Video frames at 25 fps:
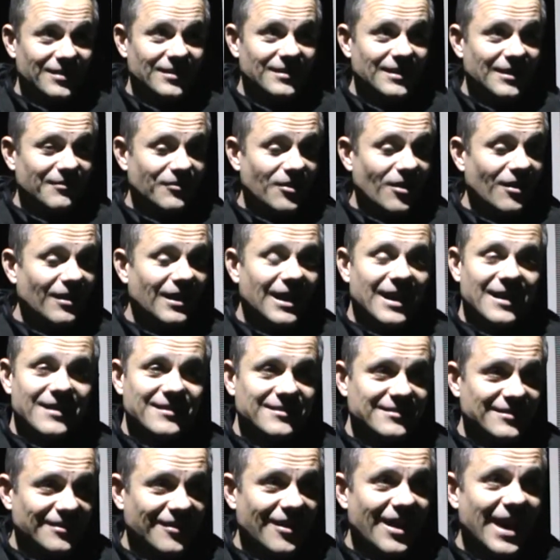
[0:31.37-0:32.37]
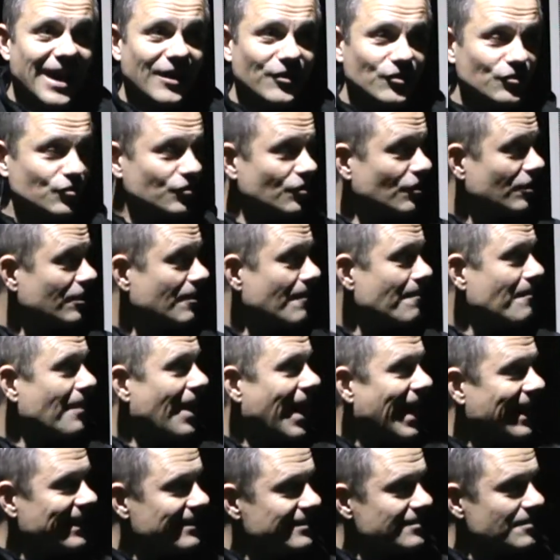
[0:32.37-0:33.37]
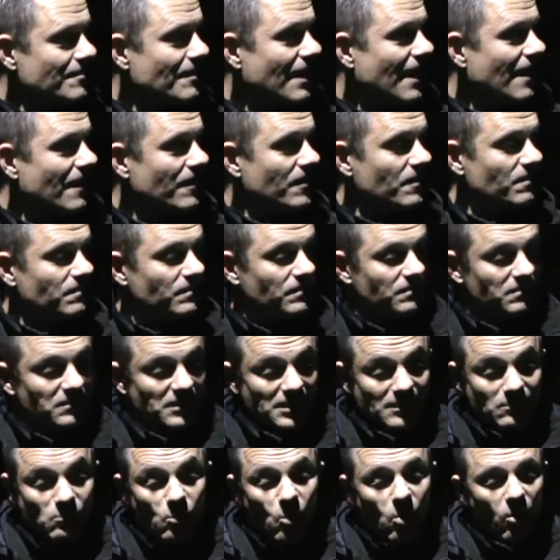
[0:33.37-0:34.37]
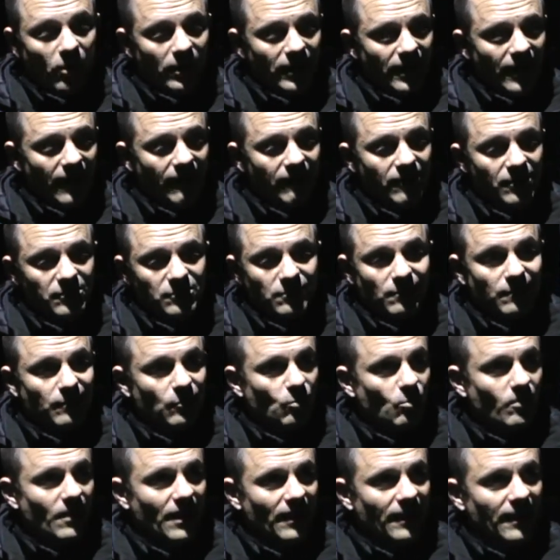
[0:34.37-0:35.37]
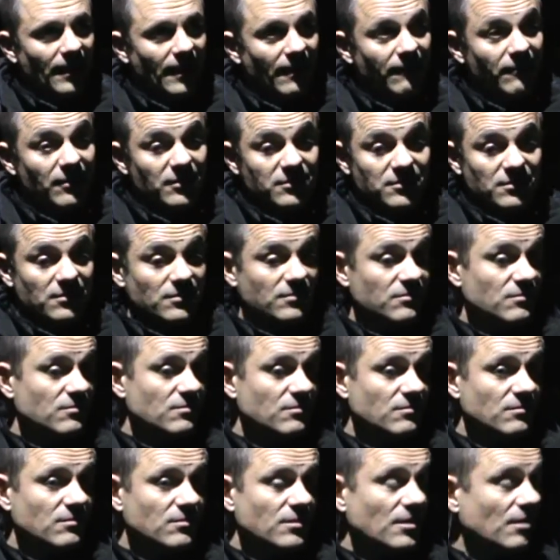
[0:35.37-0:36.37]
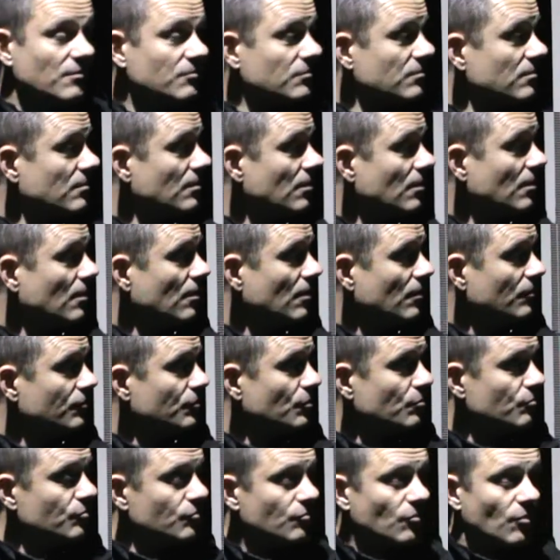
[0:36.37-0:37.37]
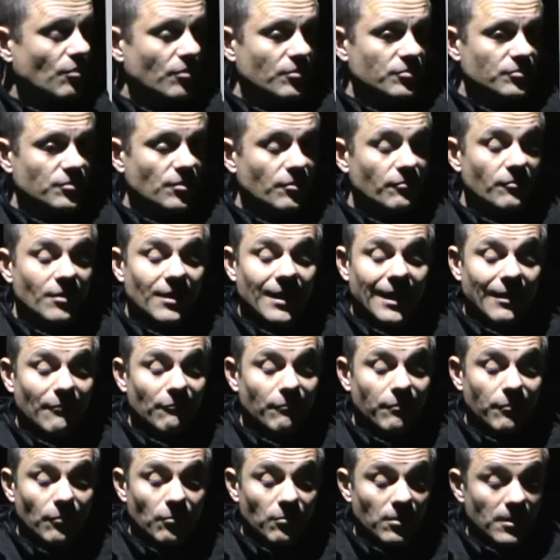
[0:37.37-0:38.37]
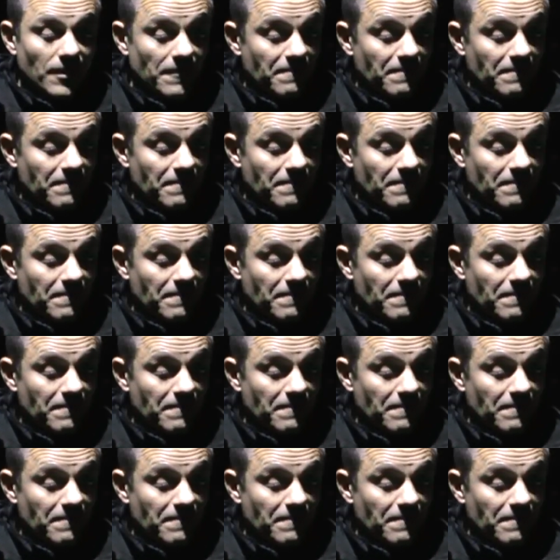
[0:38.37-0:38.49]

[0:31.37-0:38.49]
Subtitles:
They've got legs, they've got energy and pace about them in wide areas and full-back areas. And, two strikers are a real handful.